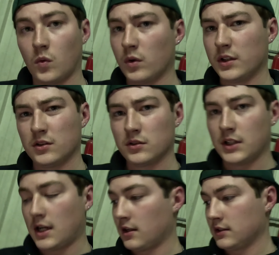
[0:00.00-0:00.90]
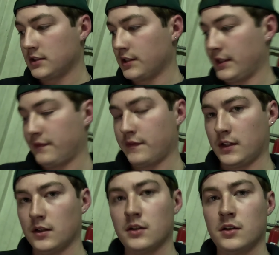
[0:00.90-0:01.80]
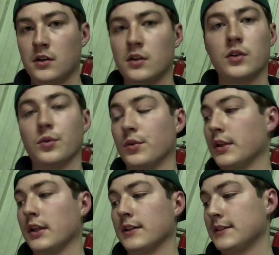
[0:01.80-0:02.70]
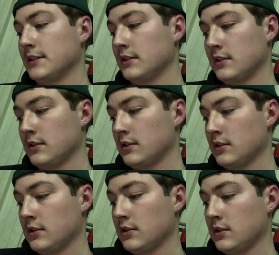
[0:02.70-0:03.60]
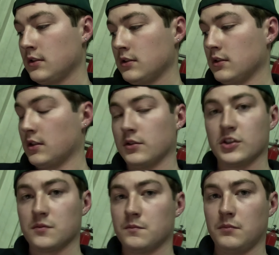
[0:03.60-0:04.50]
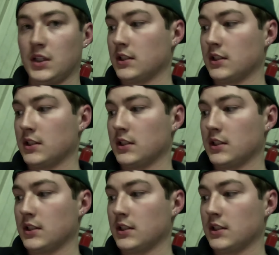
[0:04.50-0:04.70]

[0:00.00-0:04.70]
oil got on stuff and coolant, you know, just me